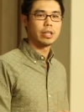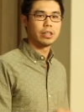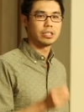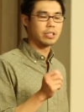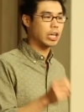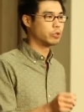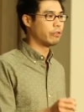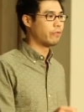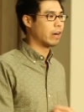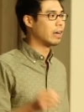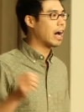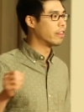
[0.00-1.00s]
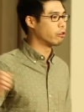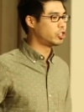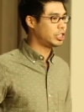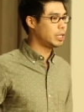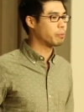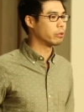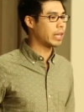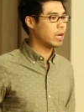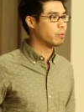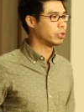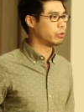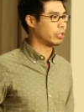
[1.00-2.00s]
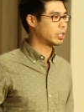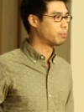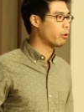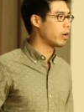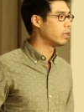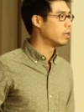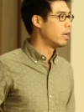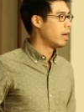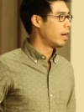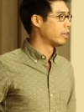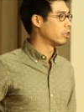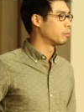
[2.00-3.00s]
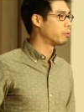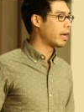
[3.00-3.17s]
that this country found other cheaper labor to exploit in other